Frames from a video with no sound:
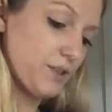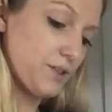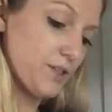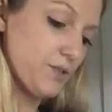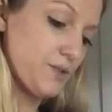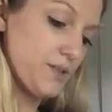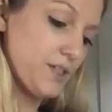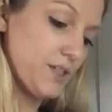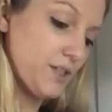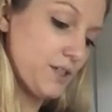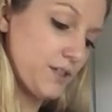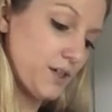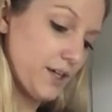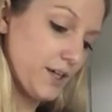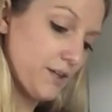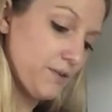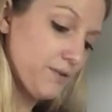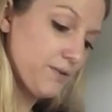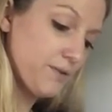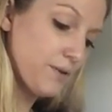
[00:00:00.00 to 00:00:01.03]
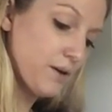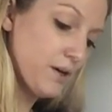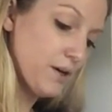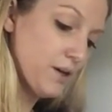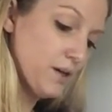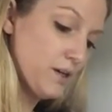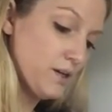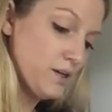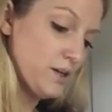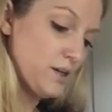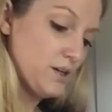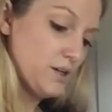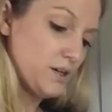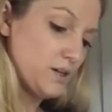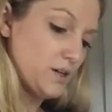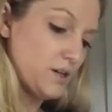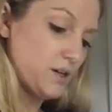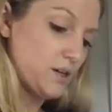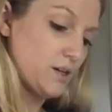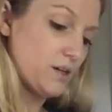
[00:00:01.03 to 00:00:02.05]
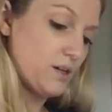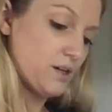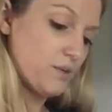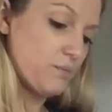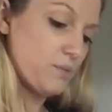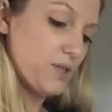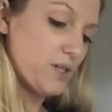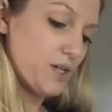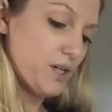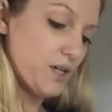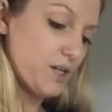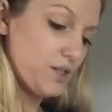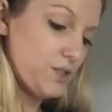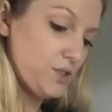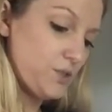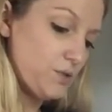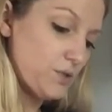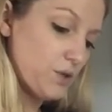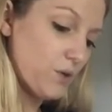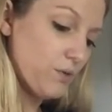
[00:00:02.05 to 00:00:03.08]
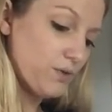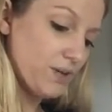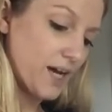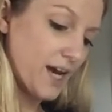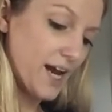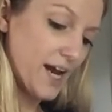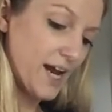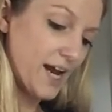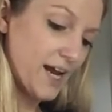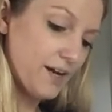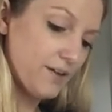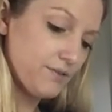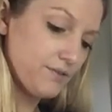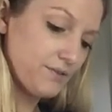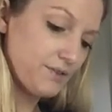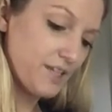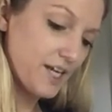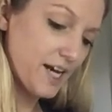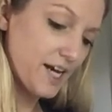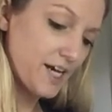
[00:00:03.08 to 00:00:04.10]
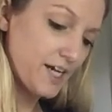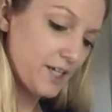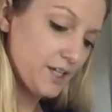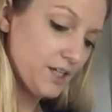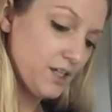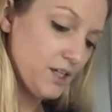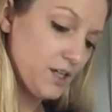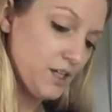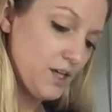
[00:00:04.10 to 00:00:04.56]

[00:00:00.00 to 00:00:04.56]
than using a knife because you don't have that